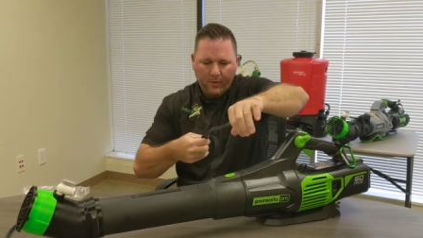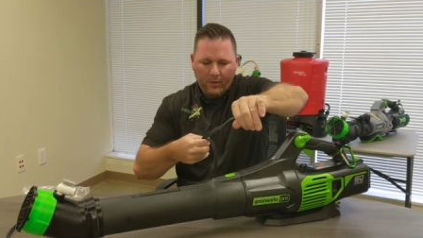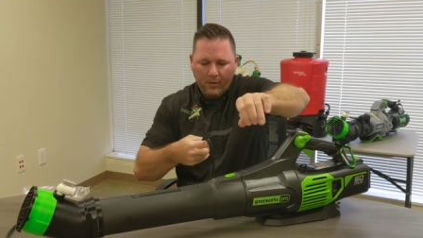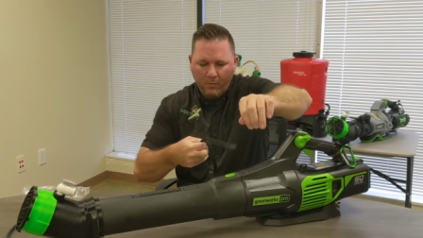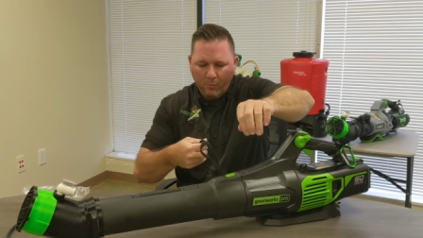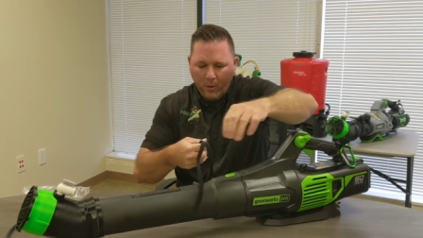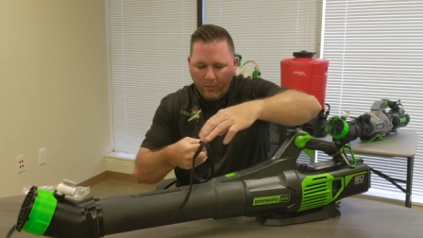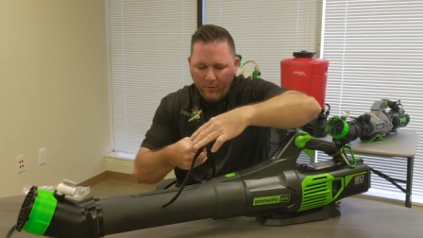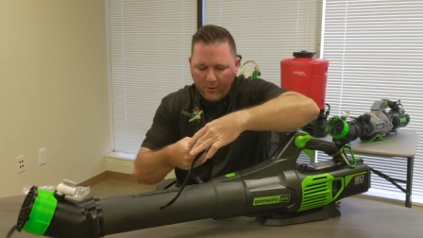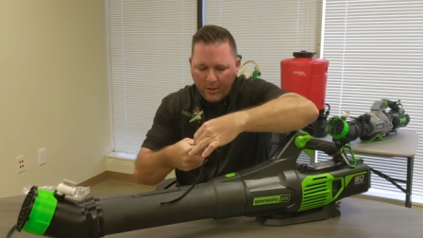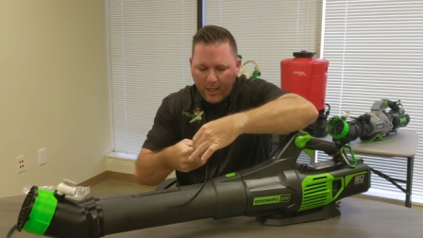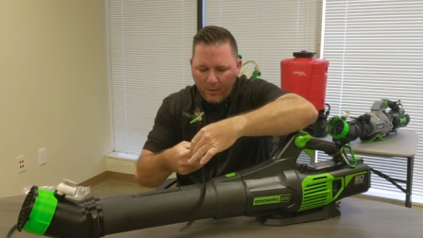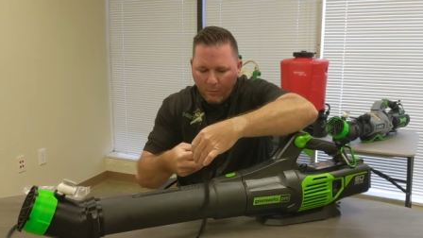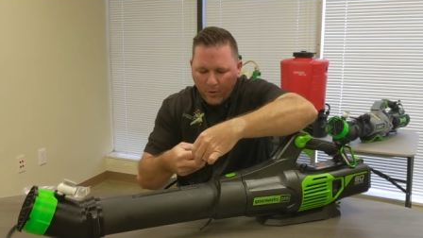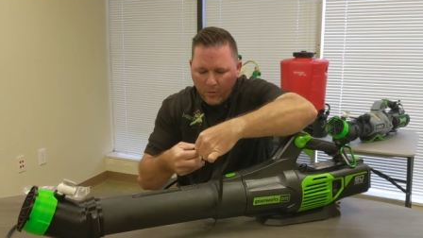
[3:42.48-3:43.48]
on whatever
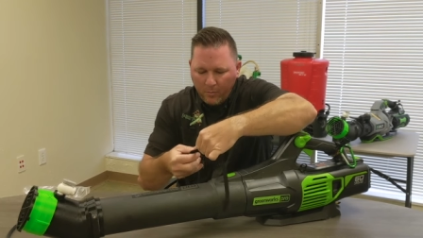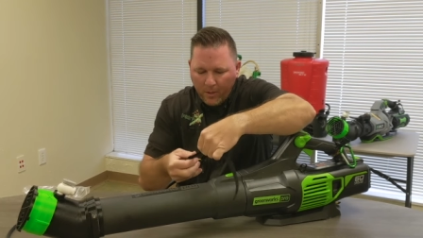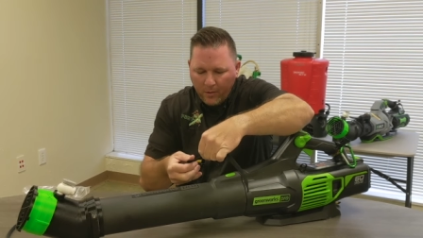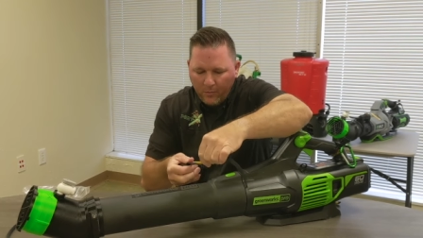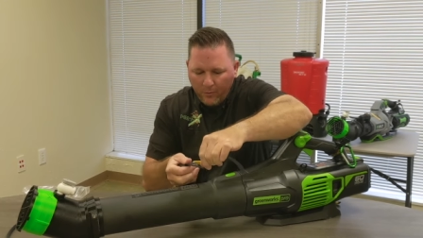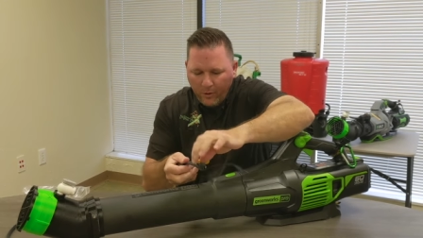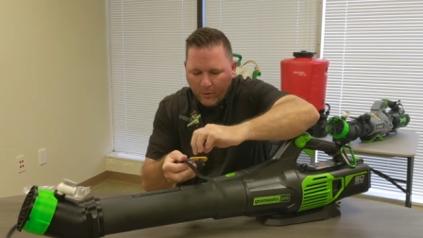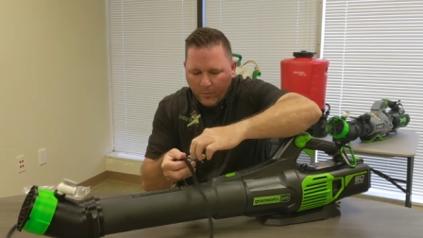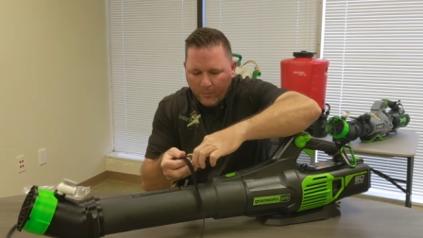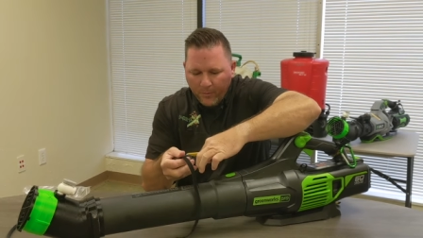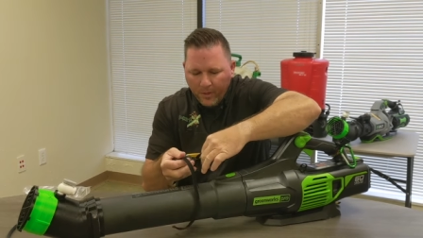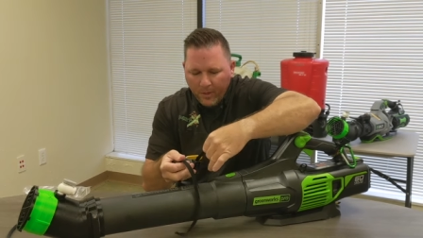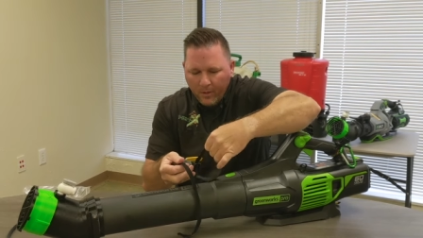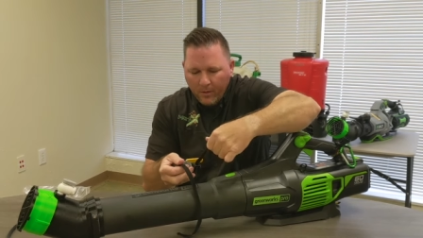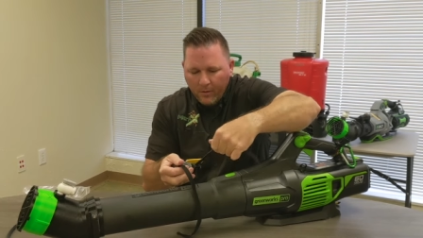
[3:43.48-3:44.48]
side works best for you.
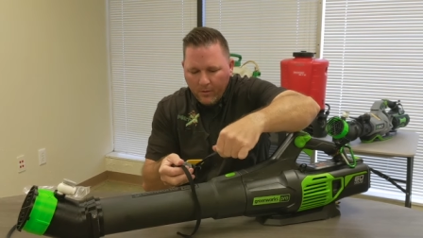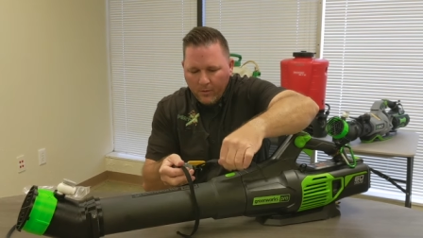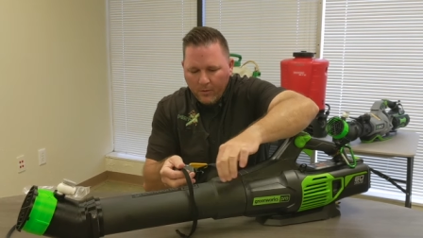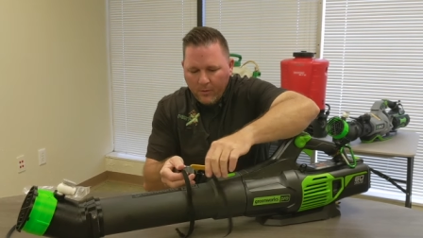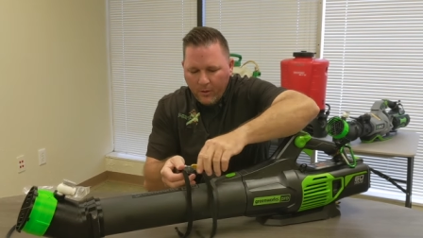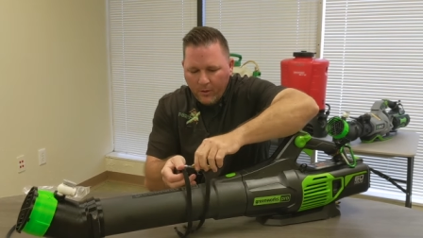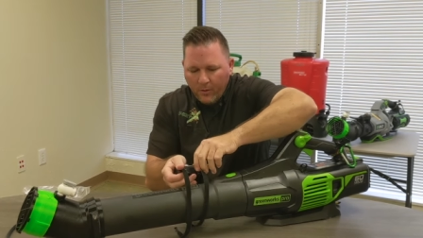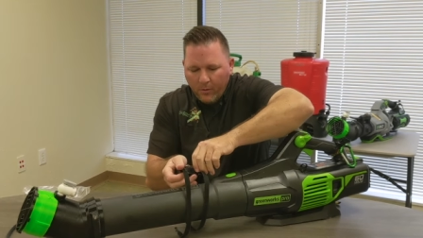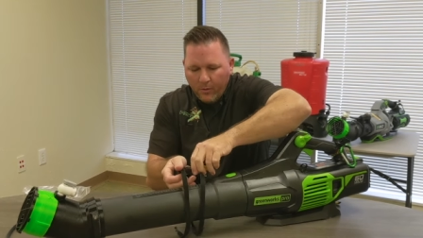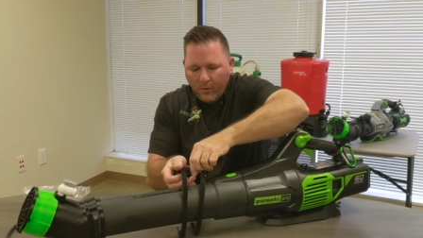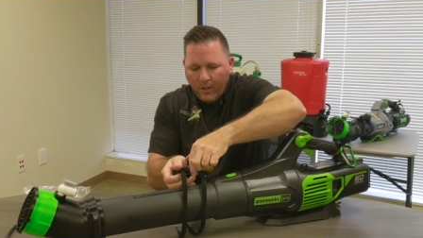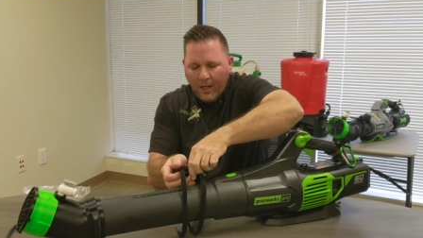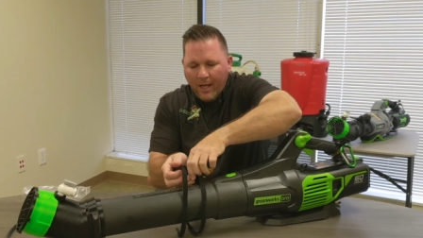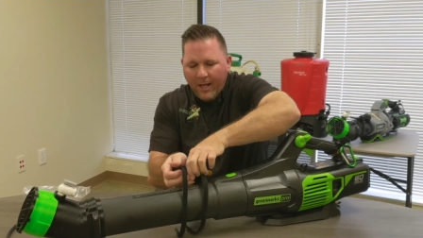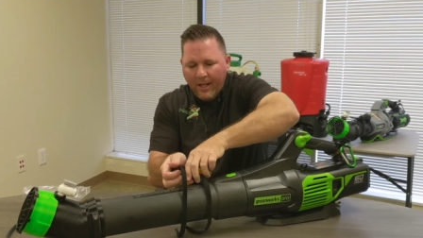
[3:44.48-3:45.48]
So
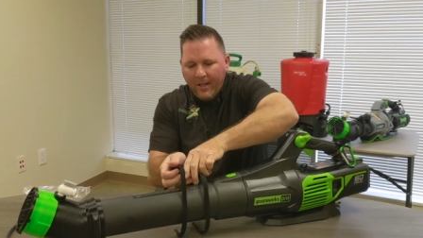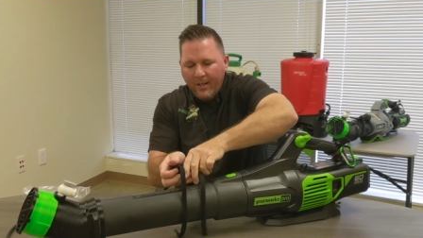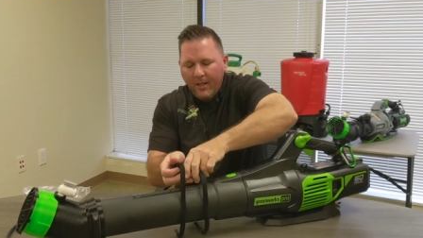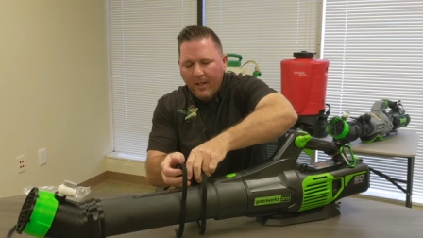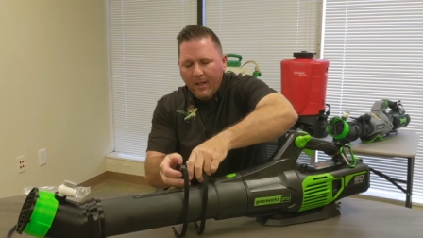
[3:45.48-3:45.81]
I'm